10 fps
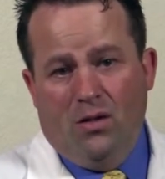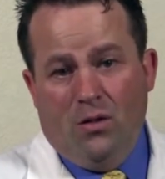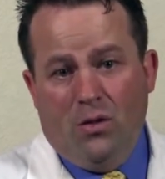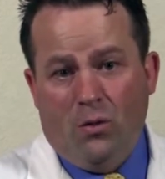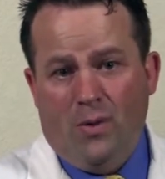
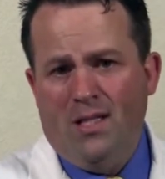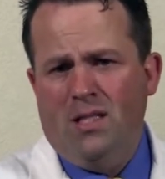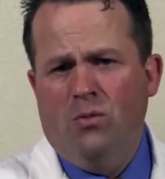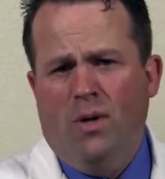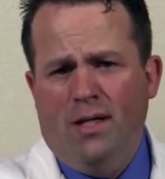the
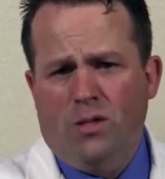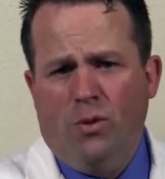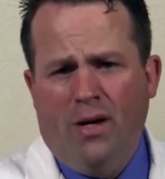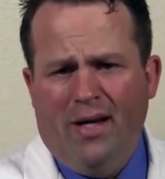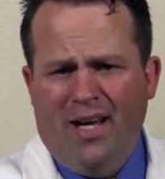reason why it's
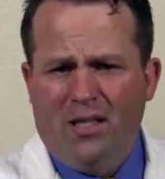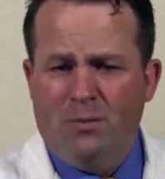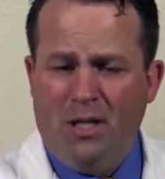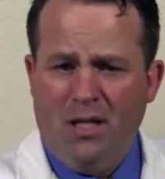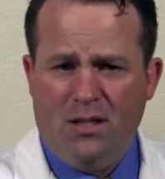wearing out is
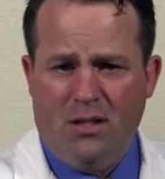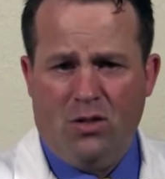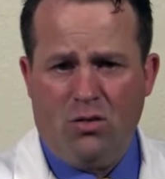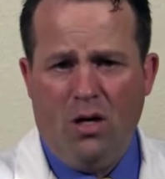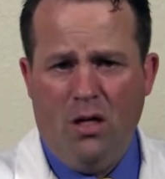because of the
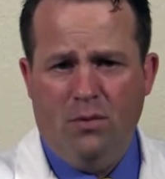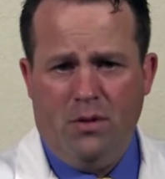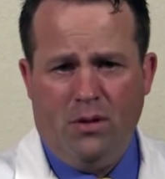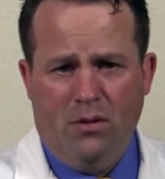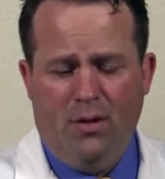trauma
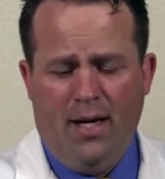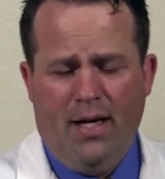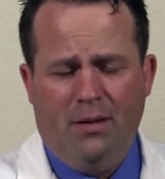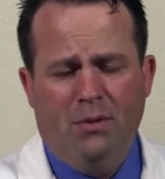that you had,